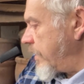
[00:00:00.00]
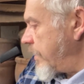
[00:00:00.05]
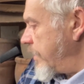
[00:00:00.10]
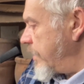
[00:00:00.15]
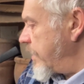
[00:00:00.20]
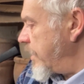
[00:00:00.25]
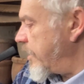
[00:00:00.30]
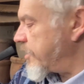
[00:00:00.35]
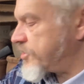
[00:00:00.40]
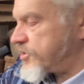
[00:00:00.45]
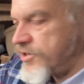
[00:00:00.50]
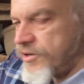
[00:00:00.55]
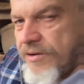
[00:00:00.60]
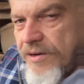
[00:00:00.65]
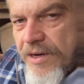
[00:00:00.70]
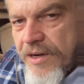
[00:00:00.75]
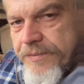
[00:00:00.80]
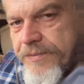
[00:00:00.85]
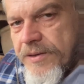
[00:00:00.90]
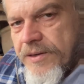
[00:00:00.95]
Last year I
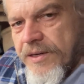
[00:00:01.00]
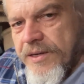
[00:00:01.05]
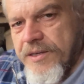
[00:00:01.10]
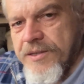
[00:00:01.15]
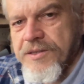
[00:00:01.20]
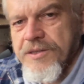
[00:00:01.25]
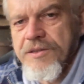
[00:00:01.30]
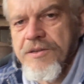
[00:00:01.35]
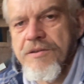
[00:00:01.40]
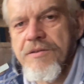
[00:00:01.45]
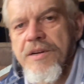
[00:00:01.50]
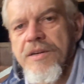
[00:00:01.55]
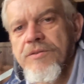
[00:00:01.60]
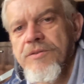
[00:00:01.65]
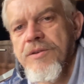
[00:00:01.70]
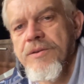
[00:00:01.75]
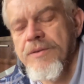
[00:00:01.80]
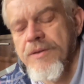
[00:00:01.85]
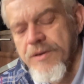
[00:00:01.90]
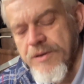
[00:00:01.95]
left the leeks in the ground
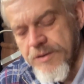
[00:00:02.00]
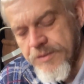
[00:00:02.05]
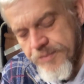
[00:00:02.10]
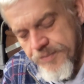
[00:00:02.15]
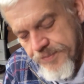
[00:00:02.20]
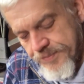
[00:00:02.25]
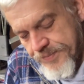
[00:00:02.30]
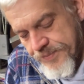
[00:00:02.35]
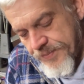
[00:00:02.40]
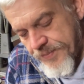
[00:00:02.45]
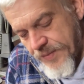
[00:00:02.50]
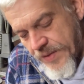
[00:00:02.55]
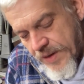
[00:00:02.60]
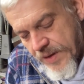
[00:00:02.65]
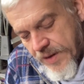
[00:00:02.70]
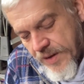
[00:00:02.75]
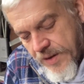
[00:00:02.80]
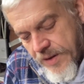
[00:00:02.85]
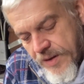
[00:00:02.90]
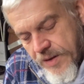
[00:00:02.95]
too long.
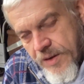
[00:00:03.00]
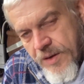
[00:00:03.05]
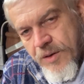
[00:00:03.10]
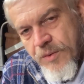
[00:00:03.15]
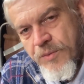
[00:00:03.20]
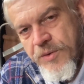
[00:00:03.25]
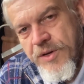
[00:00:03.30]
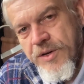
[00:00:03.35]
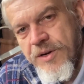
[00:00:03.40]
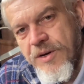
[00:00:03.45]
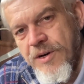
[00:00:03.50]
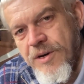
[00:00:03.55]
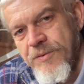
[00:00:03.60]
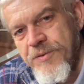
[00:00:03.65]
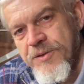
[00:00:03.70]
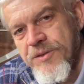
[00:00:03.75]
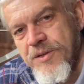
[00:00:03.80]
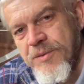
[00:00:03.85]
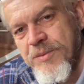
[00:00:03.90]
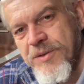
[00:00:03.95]
We didn't
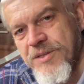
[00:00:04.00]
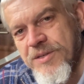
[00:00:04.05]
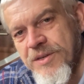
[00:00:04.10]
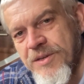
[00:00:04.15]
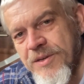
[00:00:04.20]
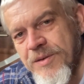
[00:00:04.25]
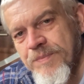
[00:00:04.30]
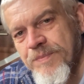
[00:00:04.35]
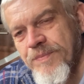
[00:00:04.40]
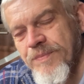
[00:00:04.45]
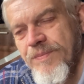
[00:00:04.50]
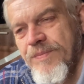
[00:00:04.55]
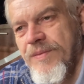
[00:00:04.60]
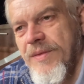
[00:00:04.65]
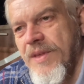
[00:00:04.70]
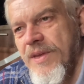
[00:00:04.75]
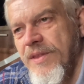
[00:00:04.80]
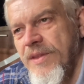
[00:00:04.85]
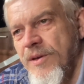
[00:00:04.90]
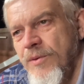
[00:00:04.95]
harvest them in time
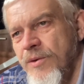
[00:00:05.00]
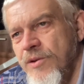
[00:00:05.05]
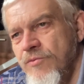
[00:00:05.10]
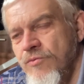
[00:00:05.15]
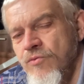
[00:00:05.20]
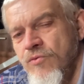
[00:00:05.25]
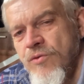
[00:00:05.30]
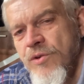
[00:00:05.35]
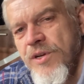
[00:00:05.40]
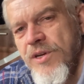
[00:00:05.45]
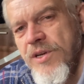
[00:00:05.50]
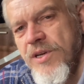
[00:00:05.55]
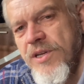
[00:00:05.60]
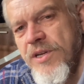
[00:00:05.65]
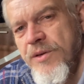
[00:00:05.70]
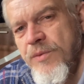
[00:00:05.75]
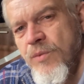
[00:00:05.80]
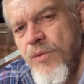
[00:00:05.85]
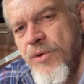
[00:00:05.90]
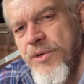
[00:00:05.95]
and they went
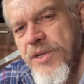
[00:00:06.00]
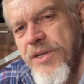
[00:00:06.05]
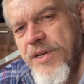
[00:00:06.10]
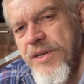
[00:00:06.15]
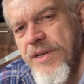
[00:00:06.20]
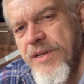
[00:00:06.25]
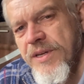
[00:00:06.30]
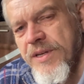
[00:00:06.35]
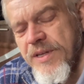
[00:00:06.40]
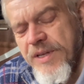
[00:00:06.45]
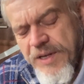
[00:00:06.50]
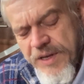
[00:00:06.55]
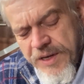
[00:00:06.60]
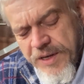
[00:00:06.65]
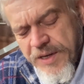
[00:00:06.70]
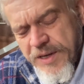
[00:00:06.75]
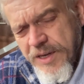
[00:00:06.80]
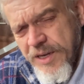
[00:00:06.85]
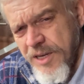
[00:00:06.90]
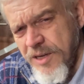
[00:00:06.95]
really woody,
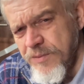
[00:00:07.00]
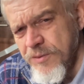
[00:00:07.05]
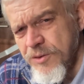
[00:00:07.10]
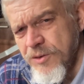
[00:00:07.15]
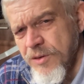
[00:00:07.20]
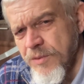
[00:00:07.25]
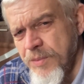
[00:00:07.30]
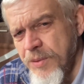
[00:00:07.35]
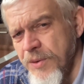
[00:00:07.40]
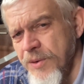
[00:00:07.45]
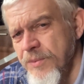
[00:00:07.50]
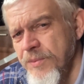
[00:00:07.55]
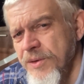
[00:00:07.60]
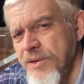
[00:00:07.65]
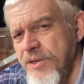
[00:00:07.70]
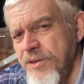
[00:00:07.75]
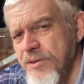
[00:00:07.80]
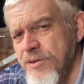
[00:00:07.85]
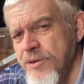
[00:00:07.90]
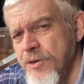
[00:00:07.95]
even to the point when
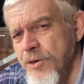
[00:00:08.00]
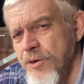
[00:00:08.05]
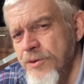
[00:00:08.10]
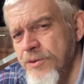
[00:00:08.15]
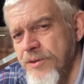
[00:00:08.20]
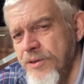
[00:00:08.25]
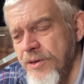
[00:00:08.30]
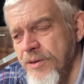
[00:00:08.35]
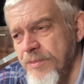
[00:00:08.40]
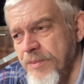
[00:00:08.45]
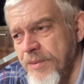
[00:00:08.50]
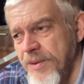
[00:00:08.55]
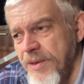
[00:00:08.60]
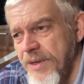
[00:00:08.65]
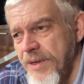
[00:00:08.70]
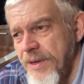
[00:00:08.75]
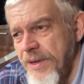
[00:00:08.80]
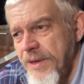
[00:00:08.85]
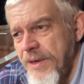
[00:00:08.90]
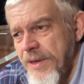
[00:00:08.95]
you cook them
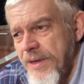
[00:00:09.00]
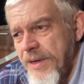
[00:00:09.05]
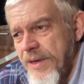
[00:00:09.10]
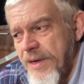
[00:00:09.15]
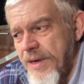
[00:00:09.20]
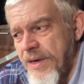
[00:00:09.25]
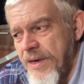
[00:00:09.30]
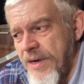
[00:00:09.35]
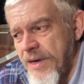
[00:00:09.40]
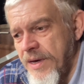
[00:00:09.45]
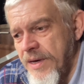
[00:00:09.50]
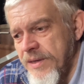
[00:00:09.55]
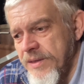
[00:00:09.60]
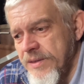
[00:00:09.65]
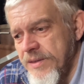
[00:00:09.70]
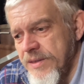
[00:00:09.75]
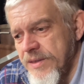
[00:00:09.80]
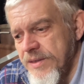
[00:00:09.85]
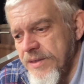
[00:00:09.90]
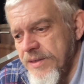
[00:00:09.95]

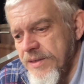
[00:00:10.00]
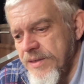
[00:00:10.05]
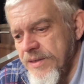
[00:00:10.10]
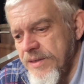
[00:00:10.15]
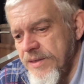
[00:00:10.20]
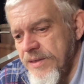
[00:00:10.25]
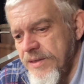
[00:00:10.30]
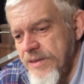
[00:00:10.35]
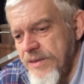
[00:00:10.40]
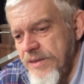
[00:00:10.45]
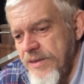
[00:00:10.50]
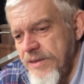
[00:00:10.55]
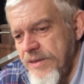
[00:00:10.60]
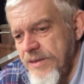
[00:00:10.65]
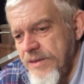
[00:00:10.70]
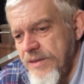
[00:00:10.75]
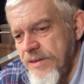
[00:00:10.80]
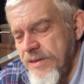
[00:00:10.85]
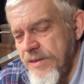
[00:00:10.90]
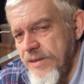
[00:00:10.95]
and
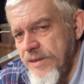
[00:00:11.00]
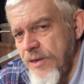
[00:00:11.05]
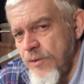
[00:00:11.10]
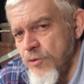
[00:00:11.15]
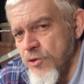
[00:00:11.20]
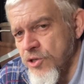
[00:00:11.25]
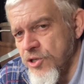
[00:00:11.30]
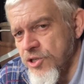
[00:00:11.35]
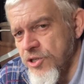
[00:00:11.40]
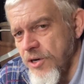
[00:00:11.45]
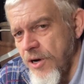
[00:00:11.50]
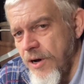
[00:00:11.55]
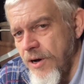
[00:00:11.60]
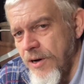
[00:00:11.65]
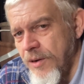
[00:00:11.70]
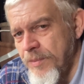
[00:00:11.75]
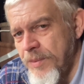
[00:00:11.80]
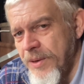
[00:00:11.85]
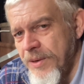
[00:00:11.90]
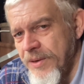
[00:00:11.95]
they were
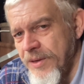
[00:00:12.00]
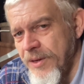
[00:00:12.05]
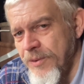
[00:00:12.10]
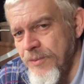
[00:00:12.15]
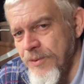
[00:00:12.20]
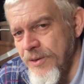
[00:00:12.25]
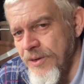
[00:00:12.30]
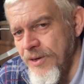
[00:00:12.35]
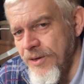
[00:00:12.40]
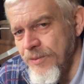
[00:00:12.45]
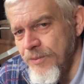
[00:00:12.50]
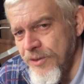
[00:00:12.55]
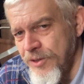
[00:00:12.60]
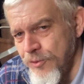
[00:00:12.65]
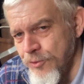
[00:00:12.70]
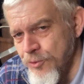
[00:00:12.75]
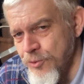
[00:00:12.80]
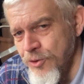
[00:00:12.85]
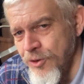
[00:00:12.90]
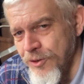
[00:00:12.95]
sharp. They were like when you
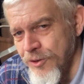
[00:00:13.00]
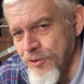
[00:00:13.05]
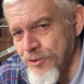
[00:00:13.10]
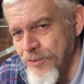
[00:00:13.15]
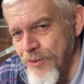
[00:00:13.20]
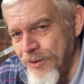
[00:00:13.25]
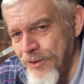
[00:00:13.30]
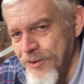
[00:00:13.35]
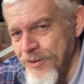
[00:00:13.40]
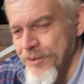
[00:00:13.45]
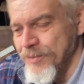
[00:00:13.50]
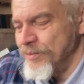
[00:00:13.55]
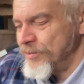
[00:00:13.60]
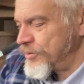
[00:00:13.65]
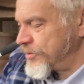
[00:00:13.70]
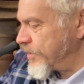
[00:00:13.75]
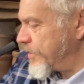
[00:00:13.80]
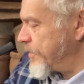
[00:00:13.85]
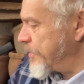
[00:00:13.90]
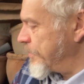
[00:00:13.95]
were trying to swallow them.
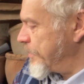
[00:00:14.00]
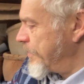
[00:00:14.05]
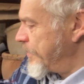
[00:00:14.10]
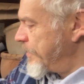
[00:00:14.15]
So